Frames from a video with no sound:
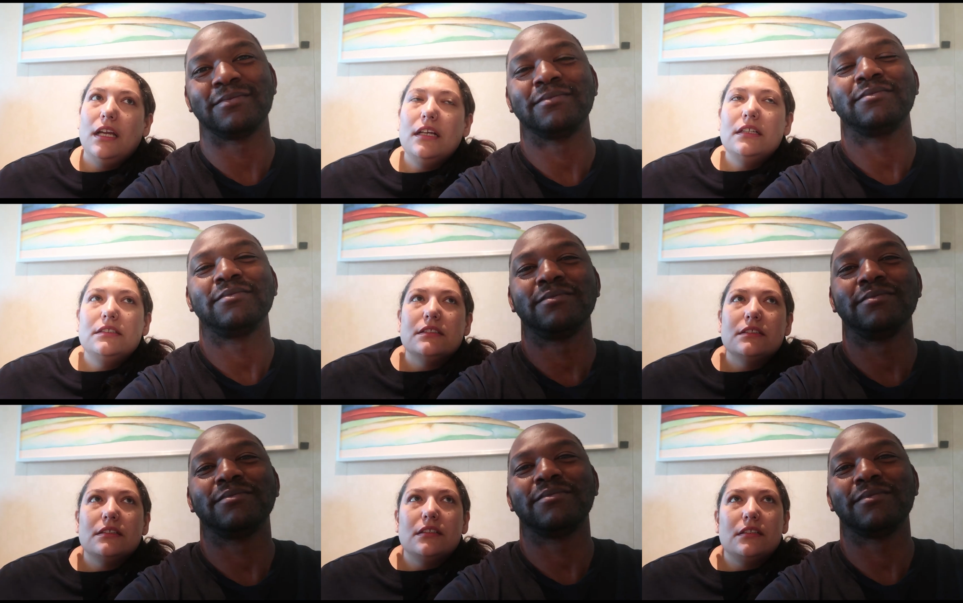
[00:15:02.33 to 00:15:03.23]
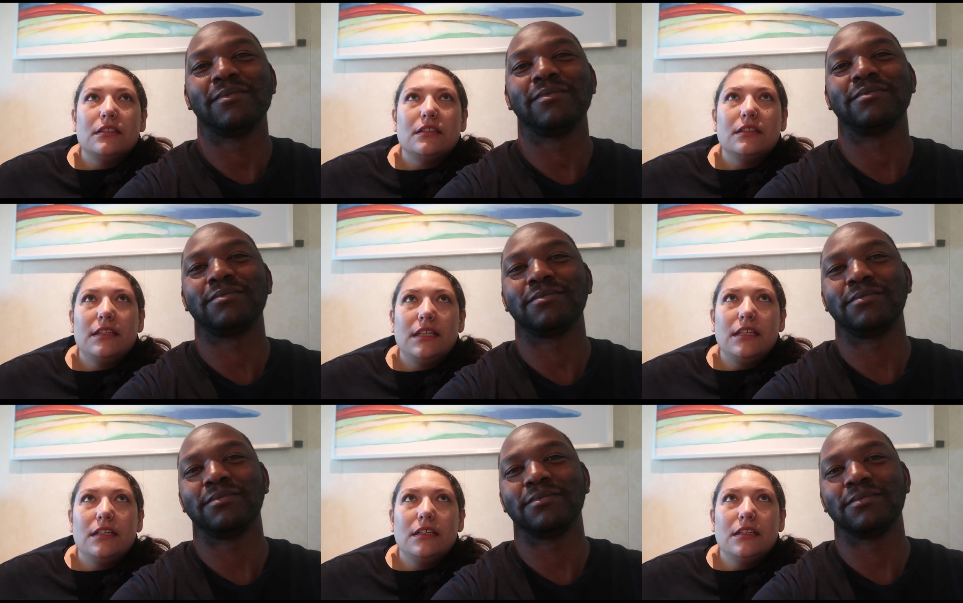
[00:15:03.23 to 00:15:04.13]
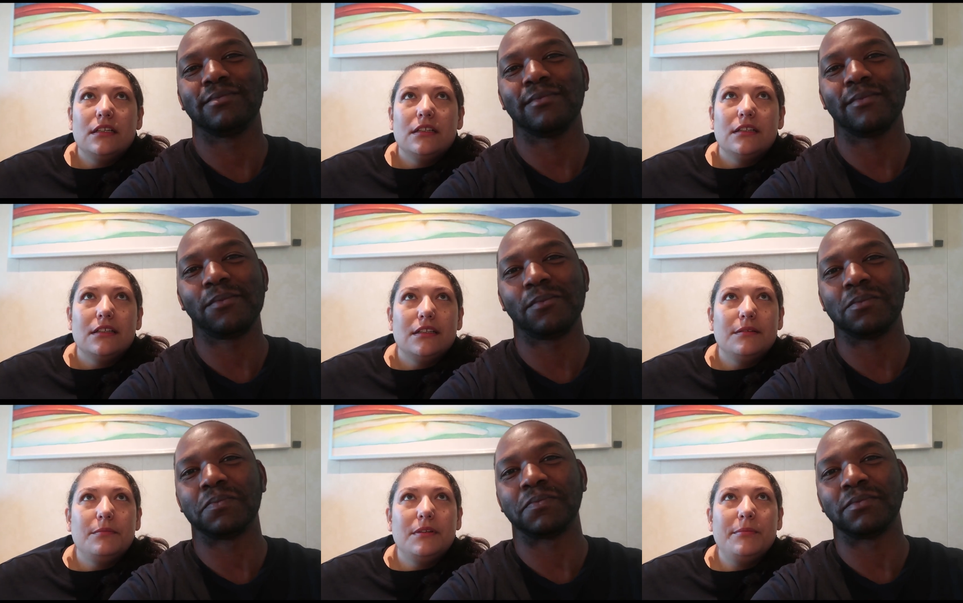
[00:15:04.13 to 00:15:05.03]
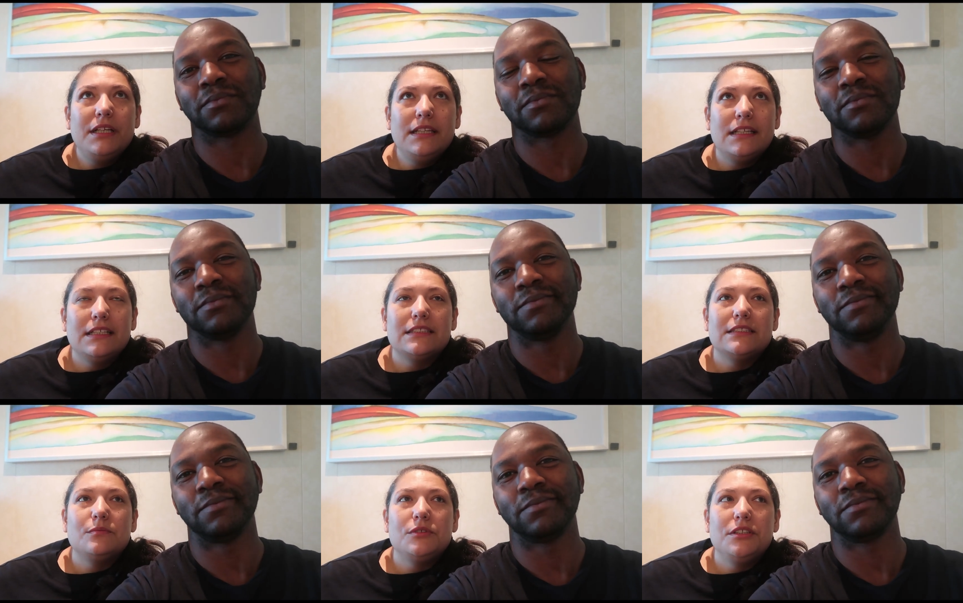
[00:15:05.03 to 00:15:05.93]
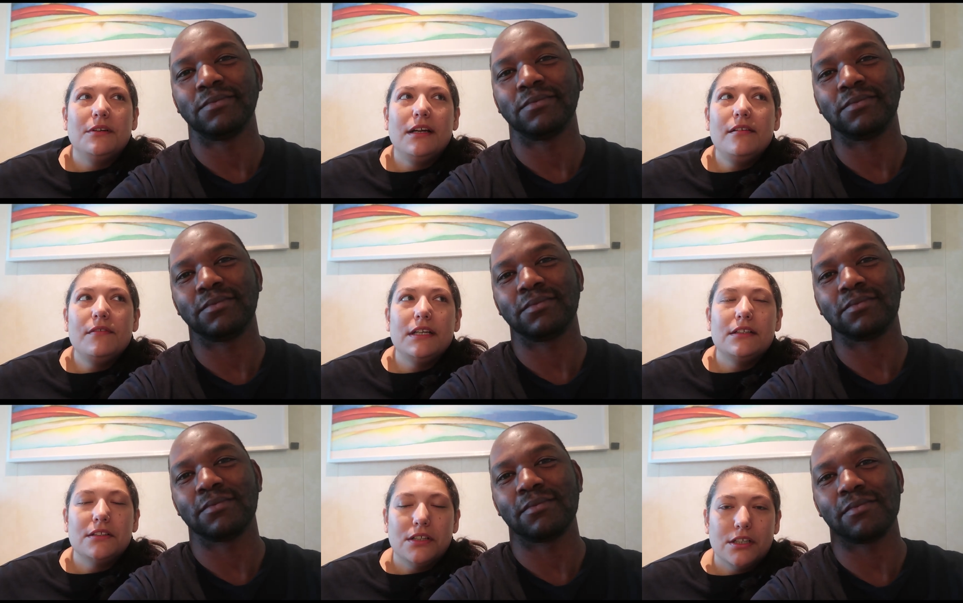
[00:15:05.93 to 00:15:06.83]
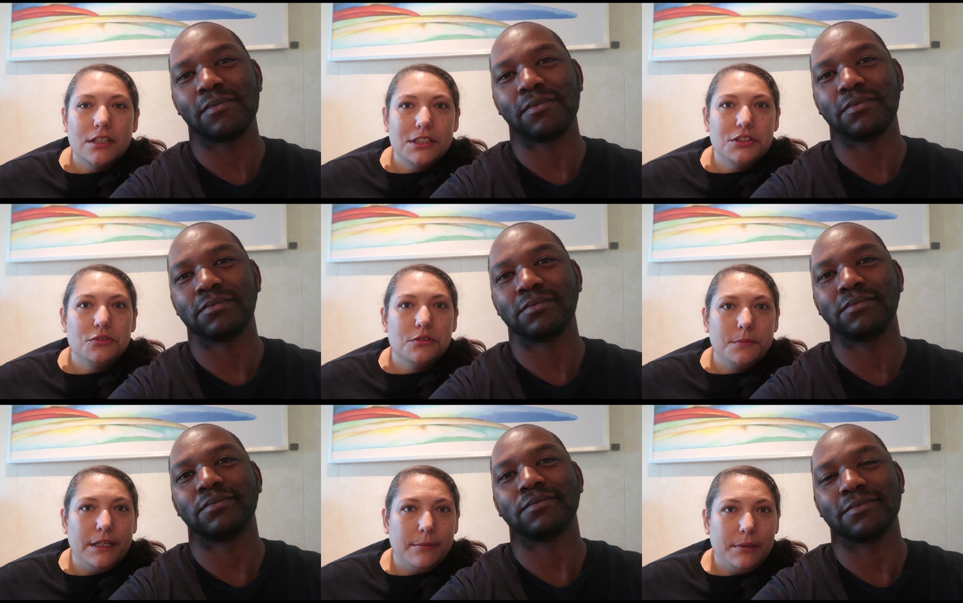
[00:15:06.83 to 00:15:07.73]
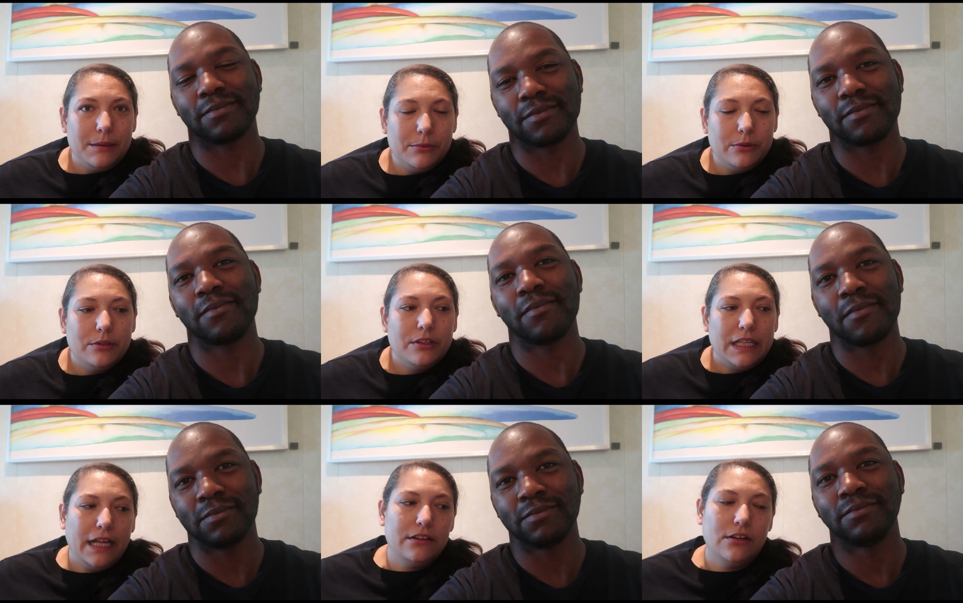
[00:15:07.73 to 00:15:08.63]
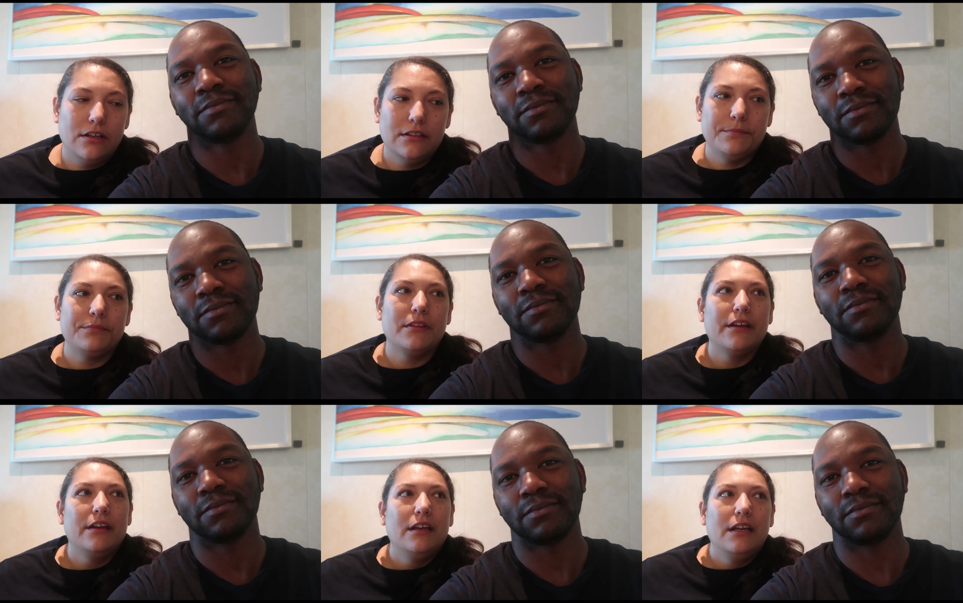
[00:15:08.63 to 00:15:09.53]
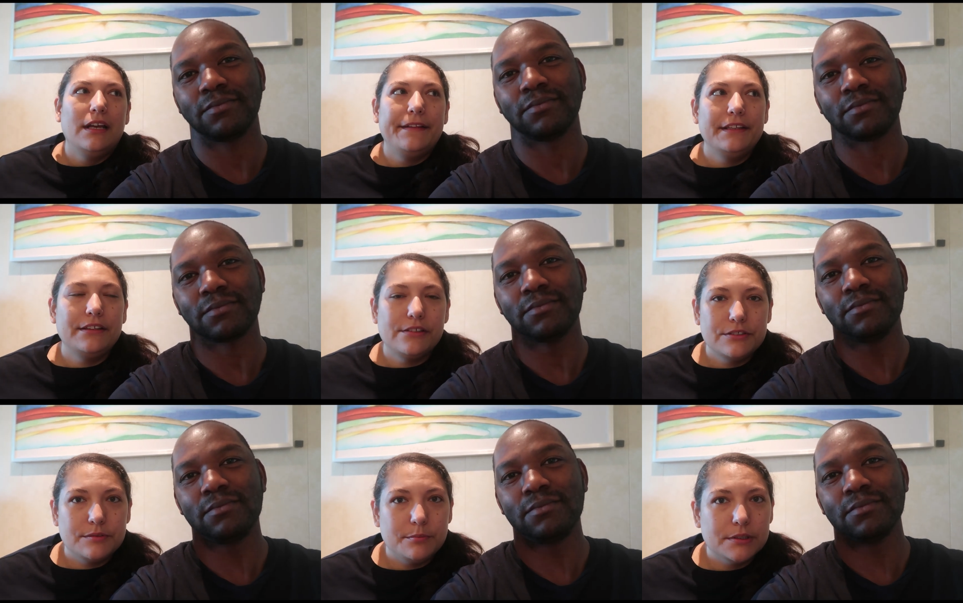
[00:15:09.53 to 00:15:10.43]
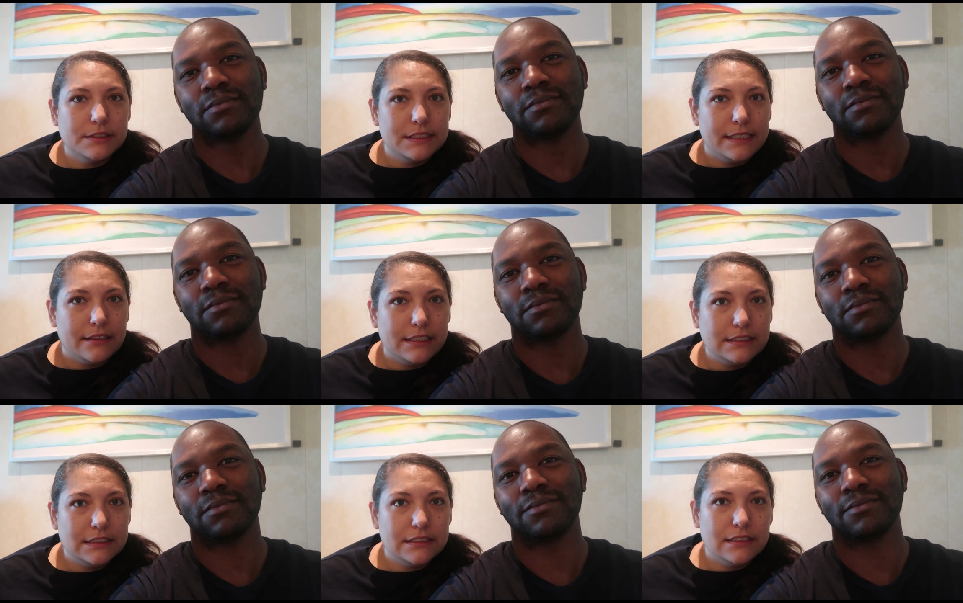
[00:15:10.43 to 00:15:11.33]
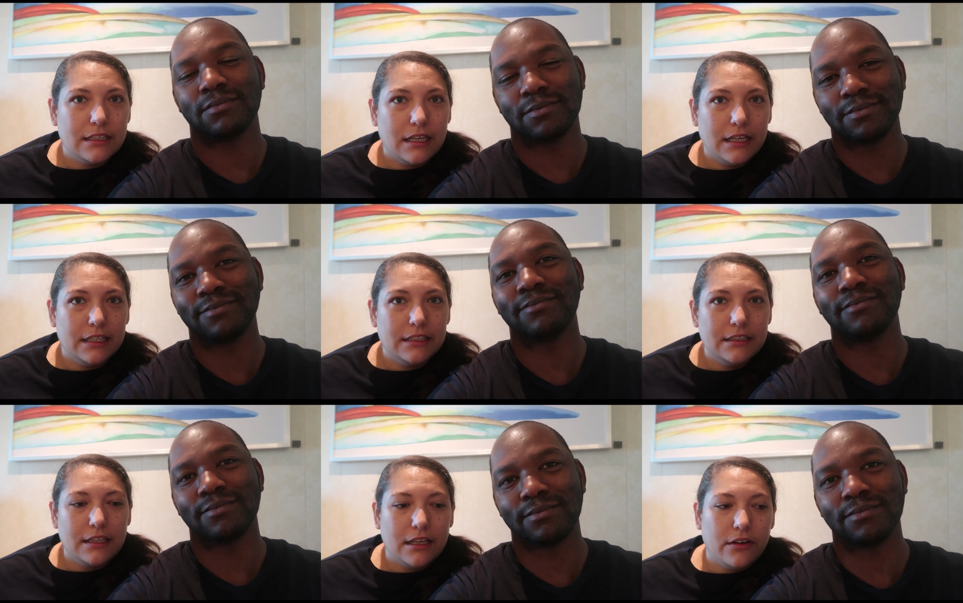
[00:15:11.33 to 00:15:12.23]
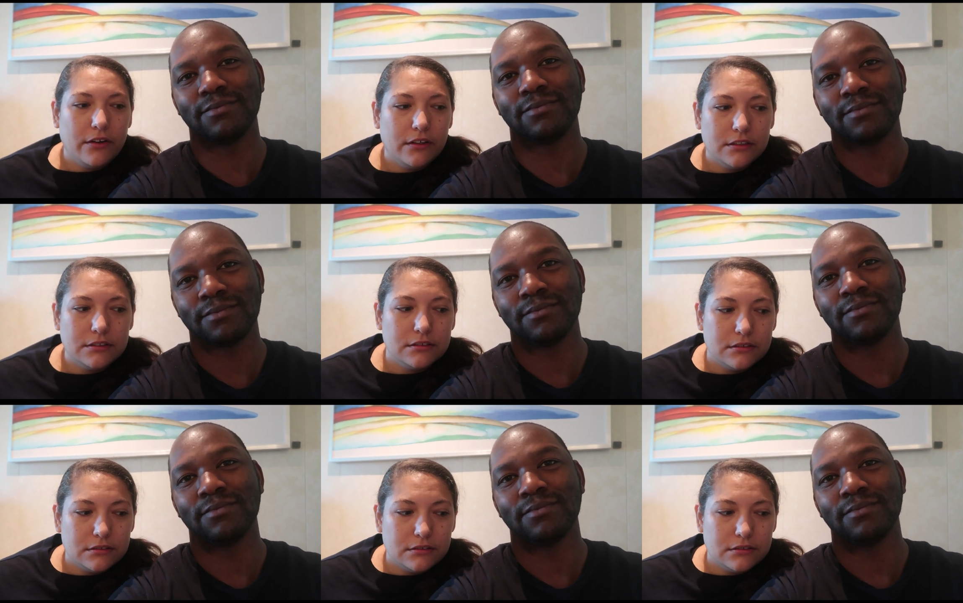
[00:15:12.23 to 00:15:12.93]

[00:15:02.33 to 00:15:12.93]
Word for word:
Speaker 1: And the main thing is when you have like a large grouping of people that long, And then there's some personalities in the line that aren't